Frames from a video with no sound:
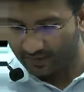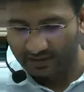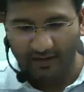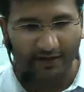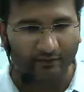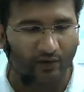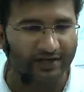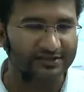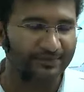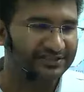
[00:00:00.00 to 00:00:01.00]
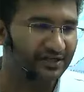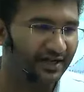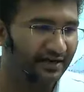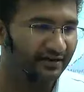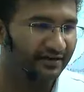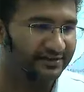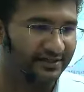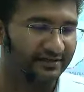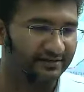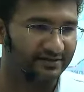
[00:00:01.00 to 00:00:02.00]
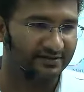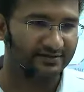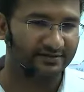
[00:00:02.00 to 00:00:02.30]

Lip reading: And what is special category status?